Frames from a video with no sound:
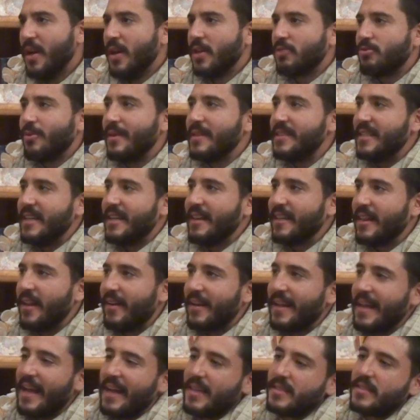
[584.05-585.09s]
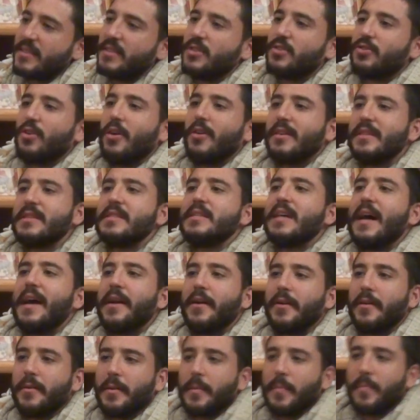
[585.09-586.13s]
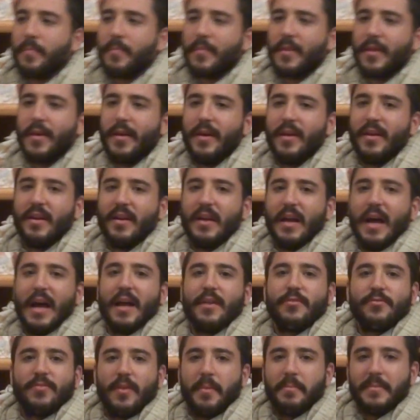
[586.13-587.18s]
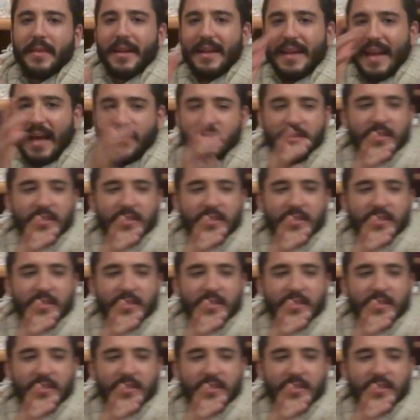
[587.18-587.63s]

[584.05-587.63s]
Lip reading: So he's sitting there and he has this strong desire. And from the left